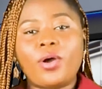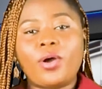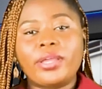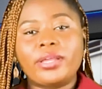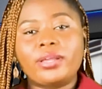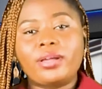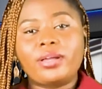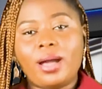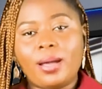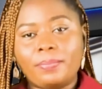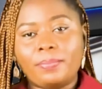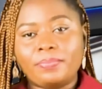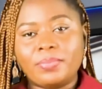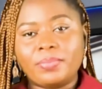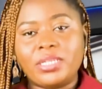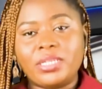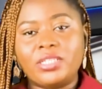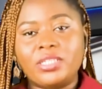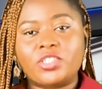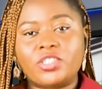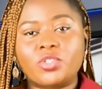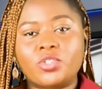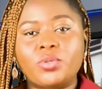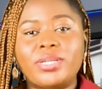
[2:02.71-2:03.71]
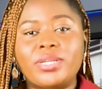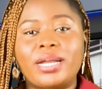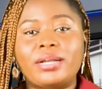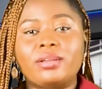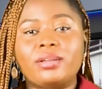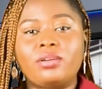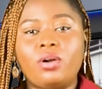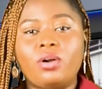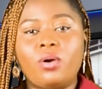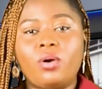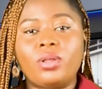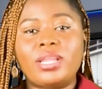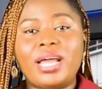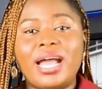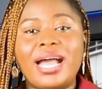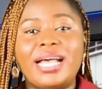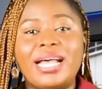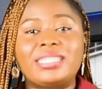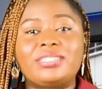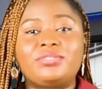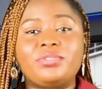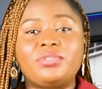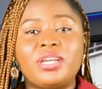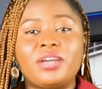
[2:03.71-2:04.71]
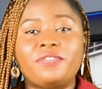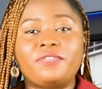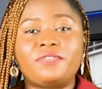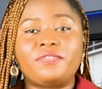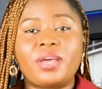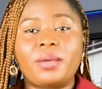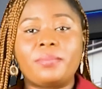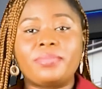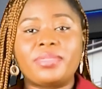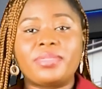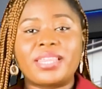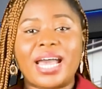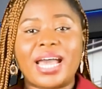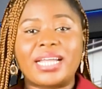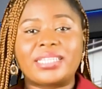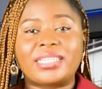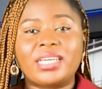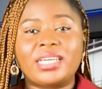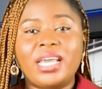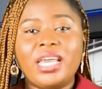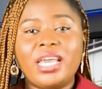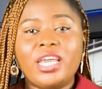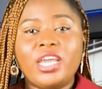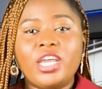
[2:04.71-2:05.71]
oil company Sonangol has reaffirmed that